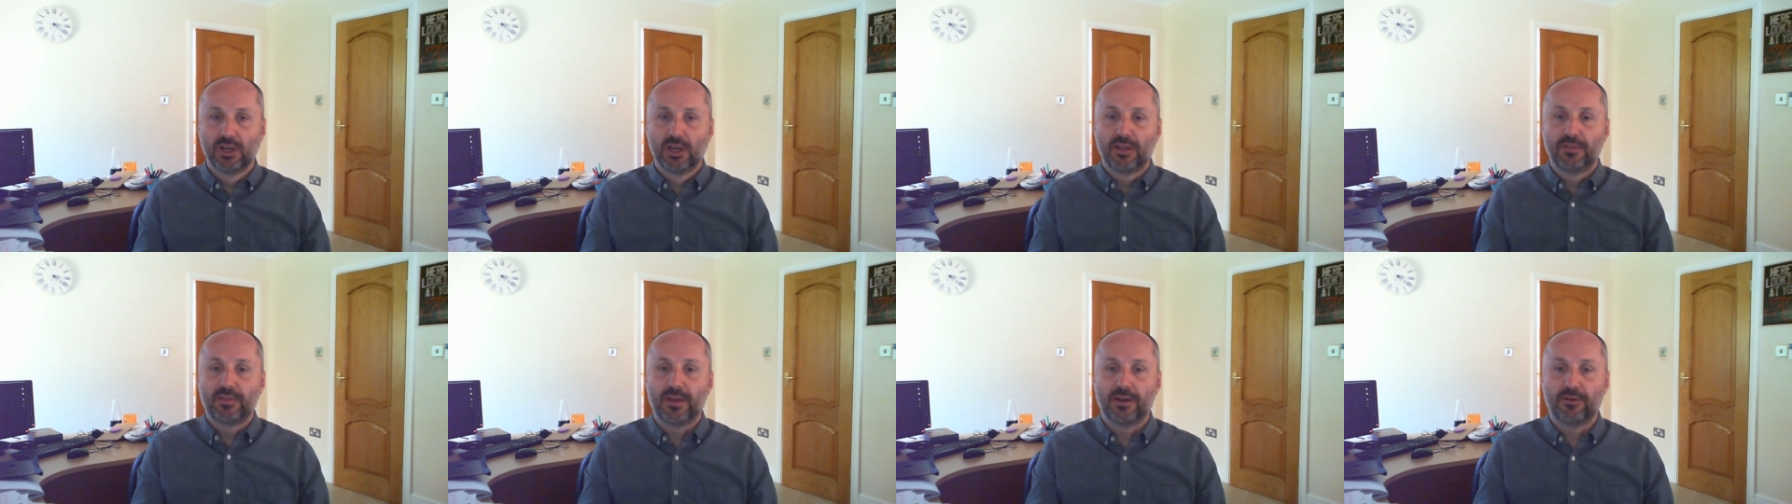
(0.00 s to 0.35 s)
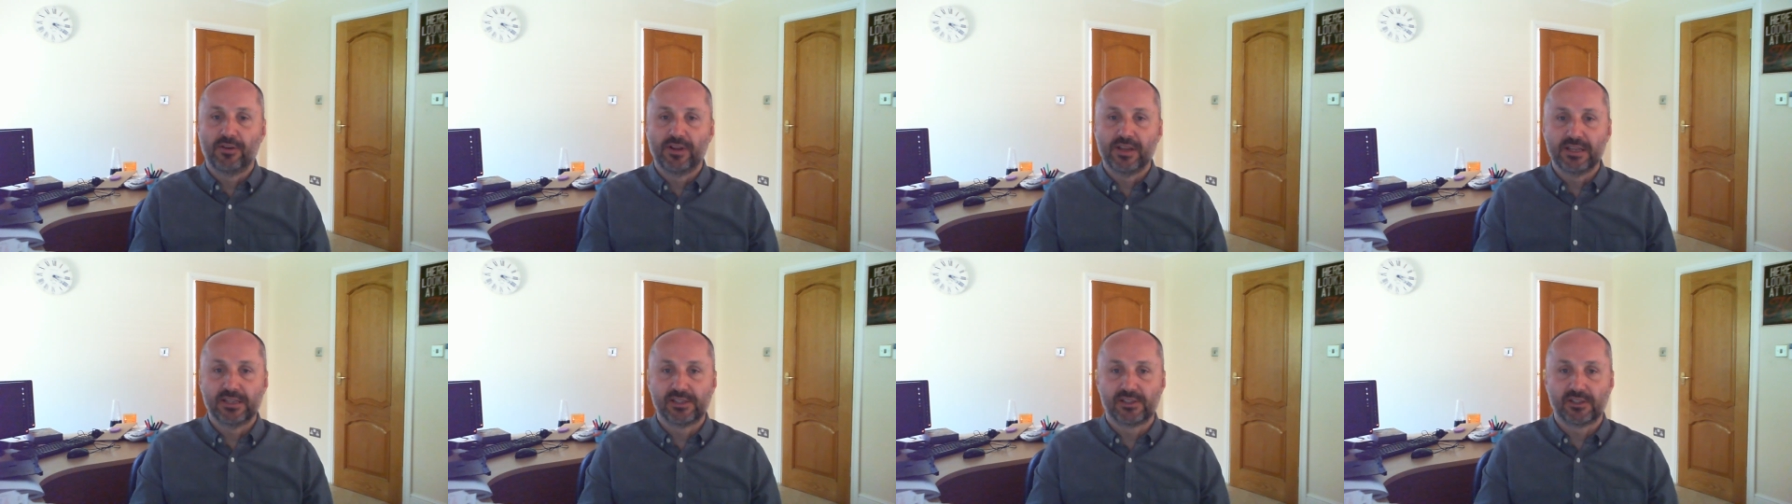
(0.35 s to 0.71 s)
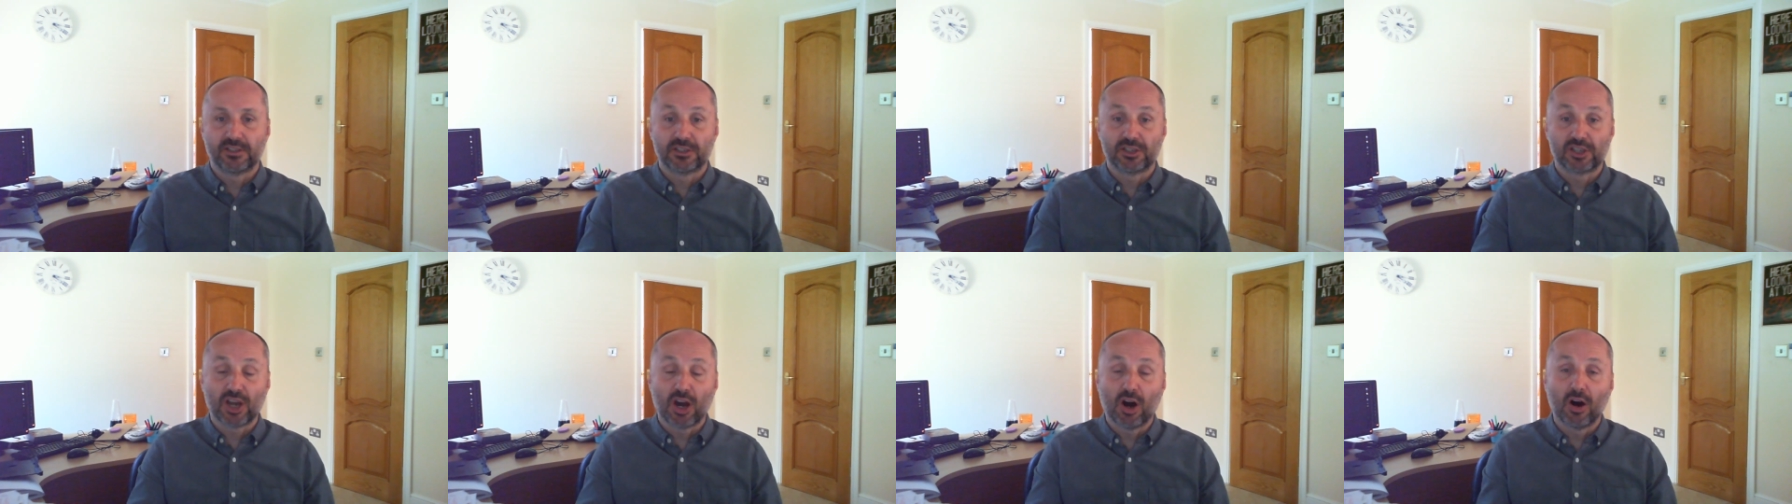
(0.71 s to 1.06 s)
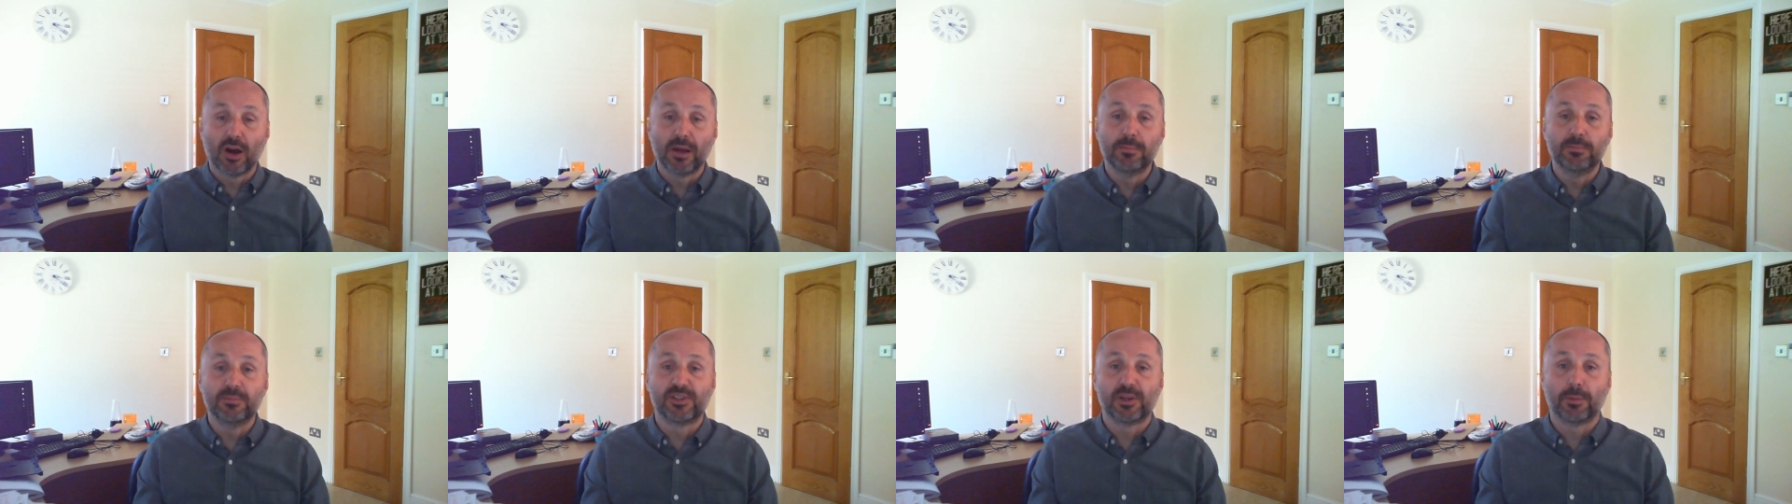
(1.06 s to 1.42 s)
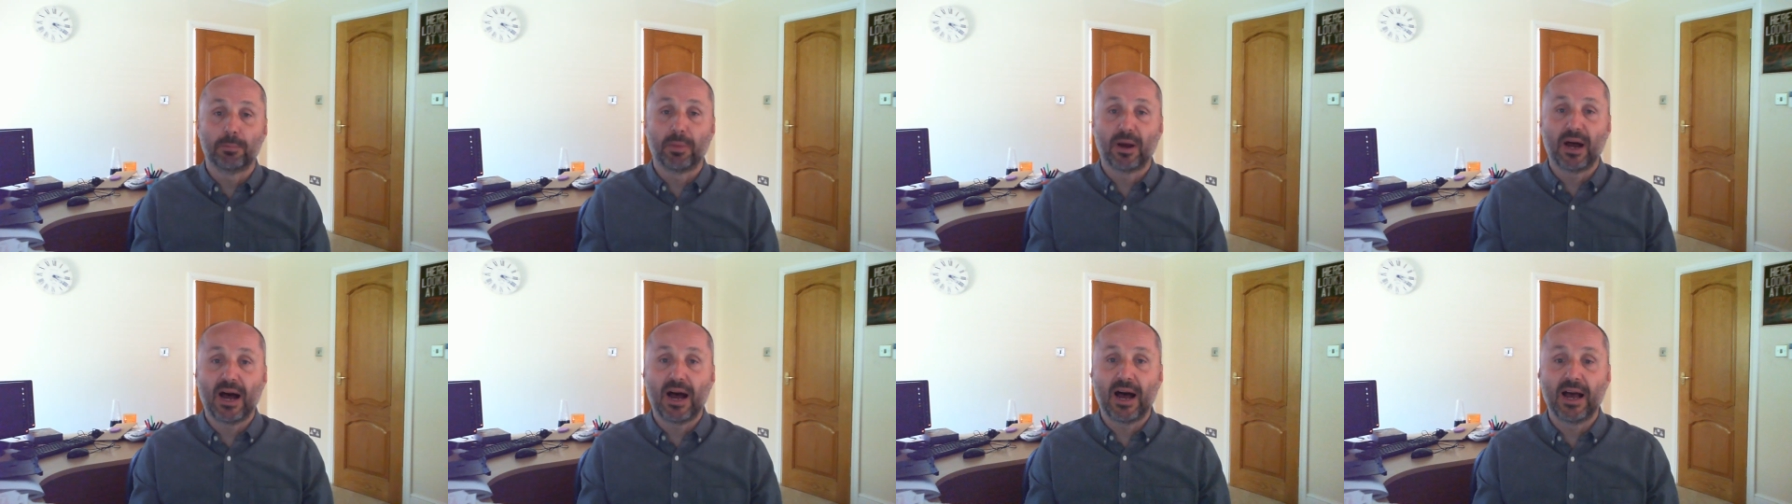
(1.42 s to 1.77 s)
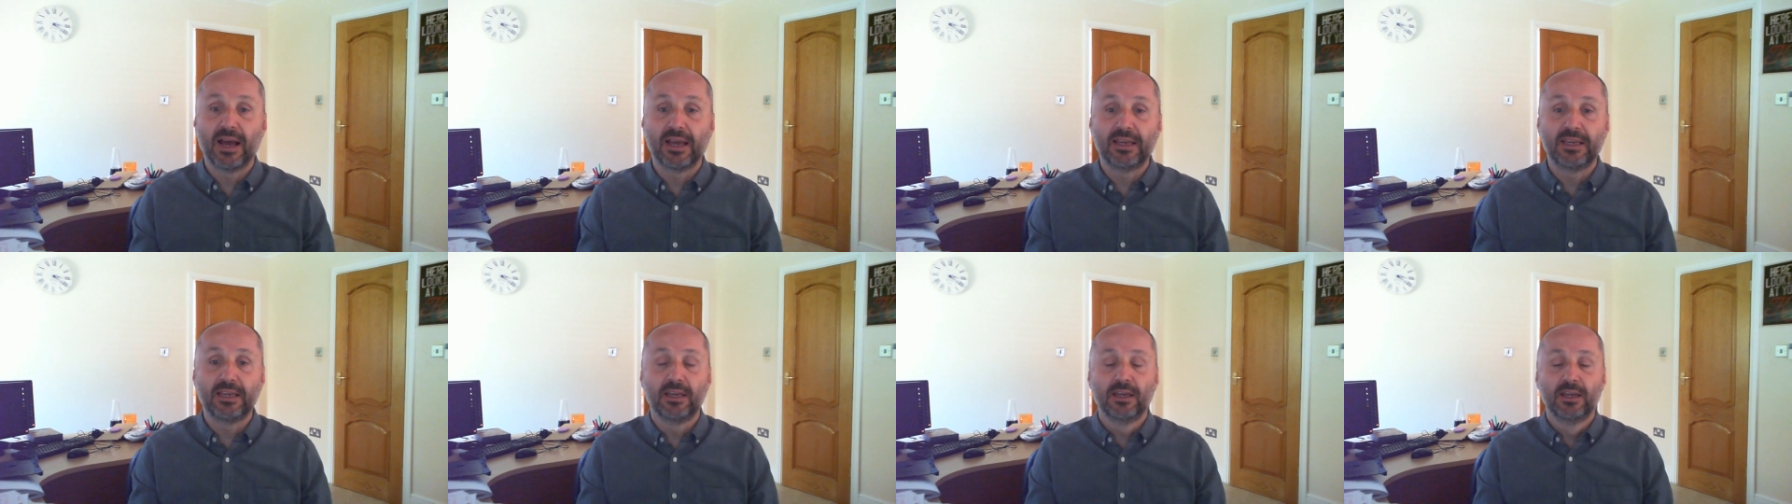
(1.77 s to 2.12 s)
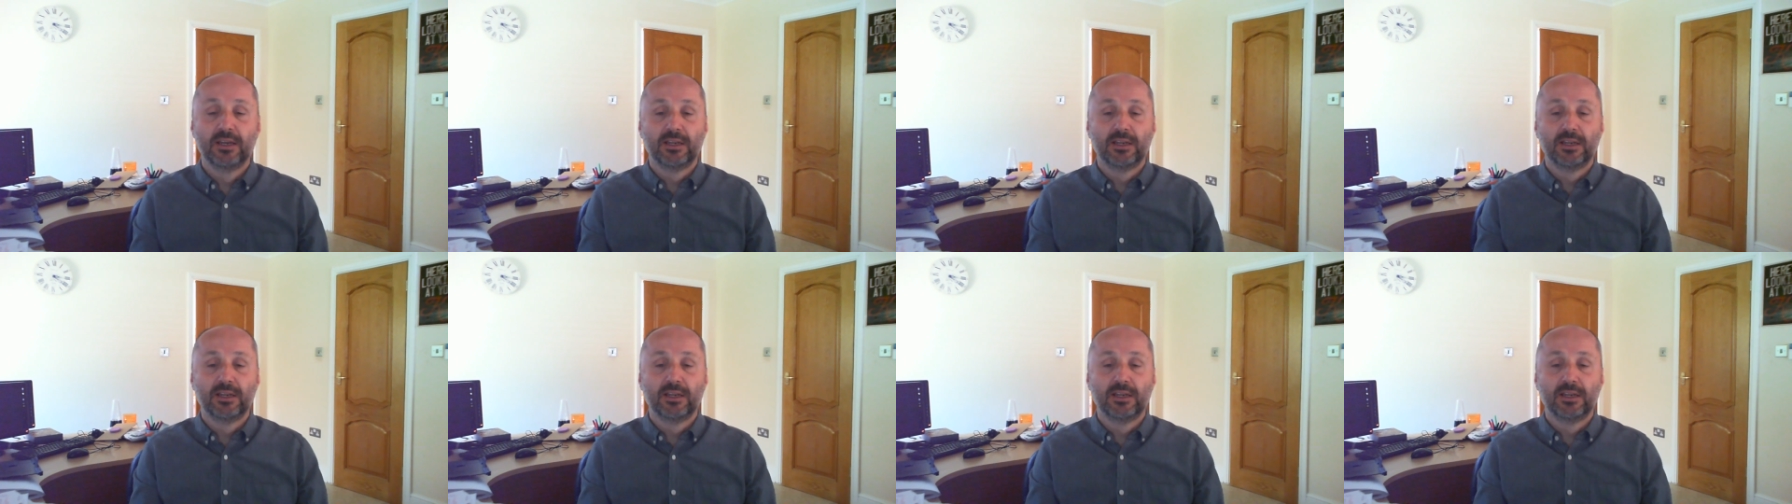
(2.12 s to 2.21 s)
there is the time to pay